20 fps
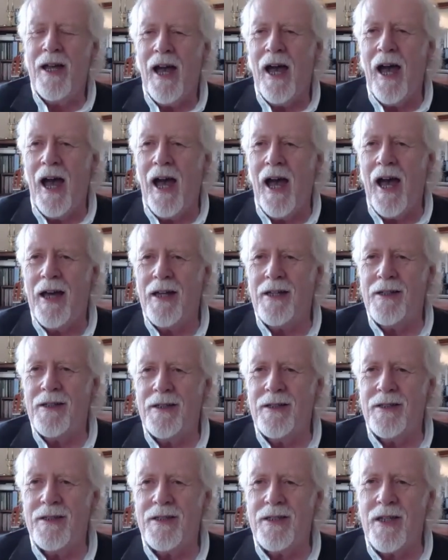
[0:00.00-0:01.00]

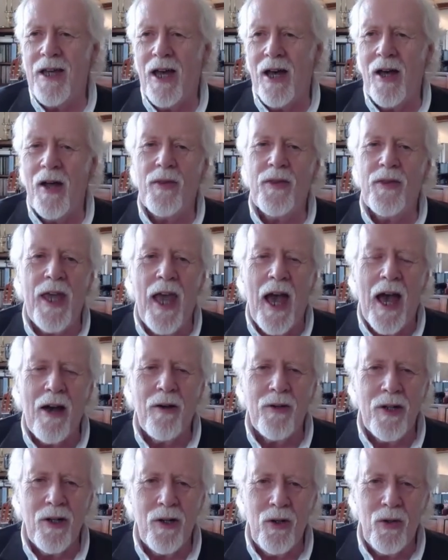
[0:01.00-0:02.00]
and The
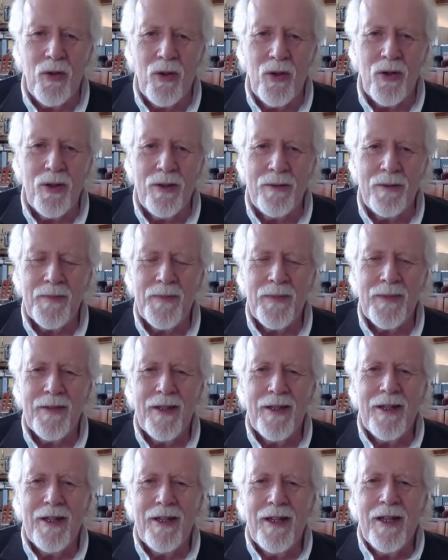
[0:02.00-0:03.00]
Outlaw,
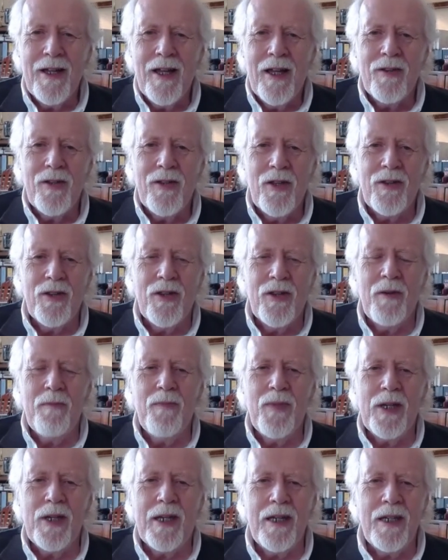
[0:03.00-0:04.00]
that the
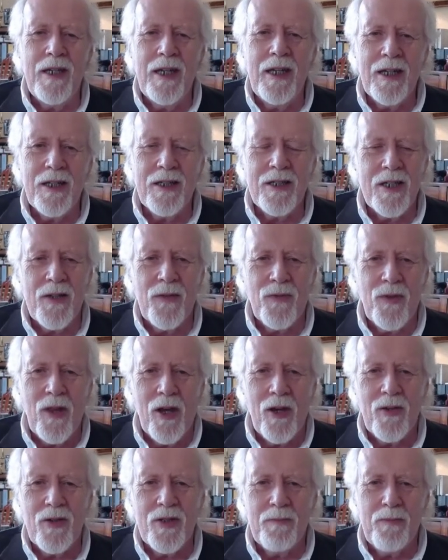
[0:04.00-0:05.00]
beginnings of
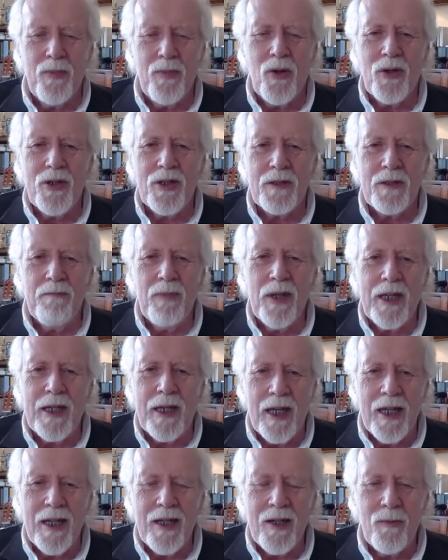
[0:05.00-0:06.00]
those books
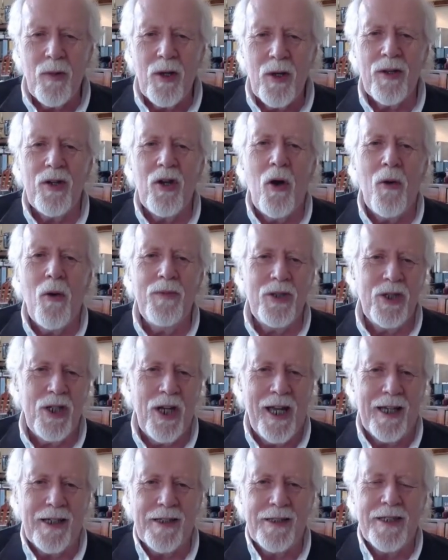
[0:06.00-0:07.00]
begin with an
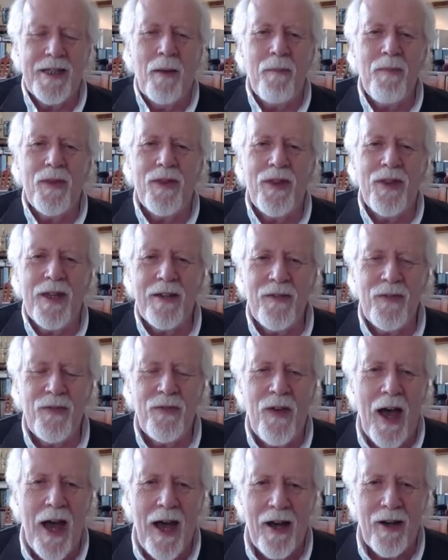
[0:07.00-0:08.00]
object, something
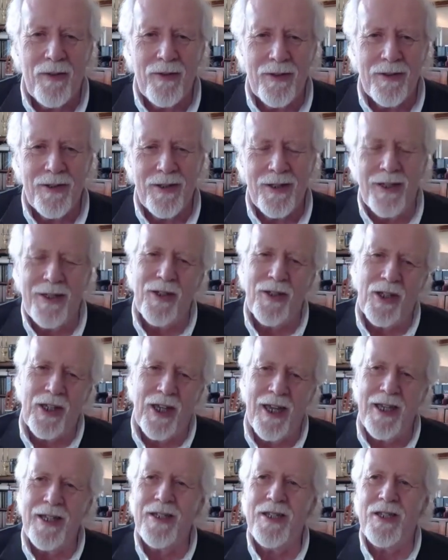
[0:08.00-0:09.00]
found, in the
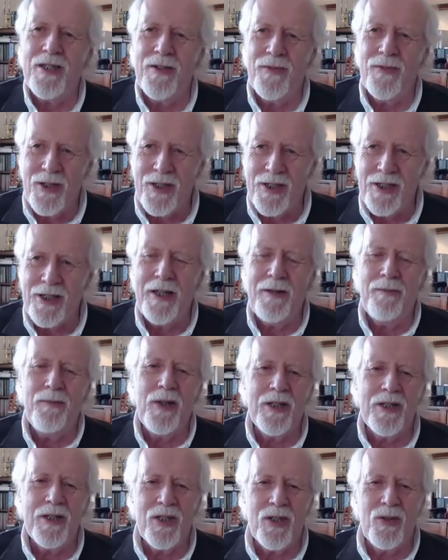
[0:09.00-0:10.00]
case of The
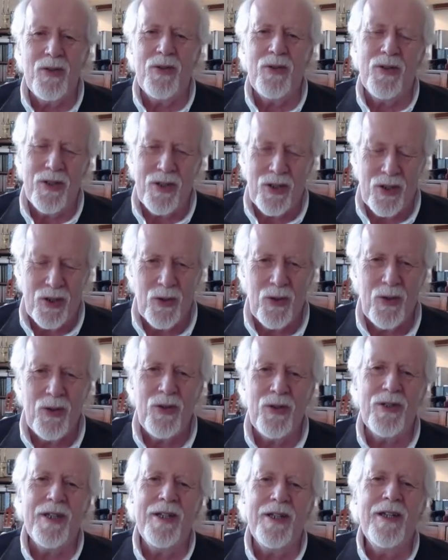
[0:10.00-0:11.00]
Sleeping Sword, a
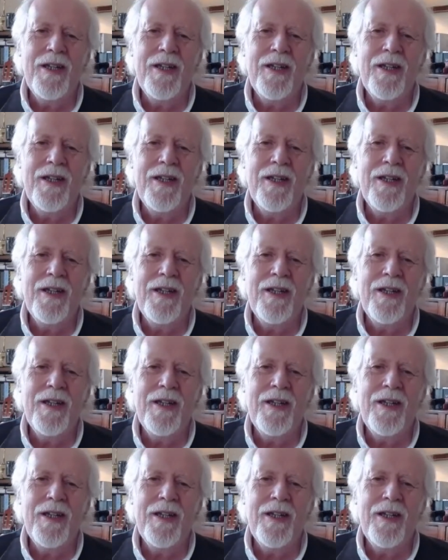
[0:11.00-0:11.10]
sword,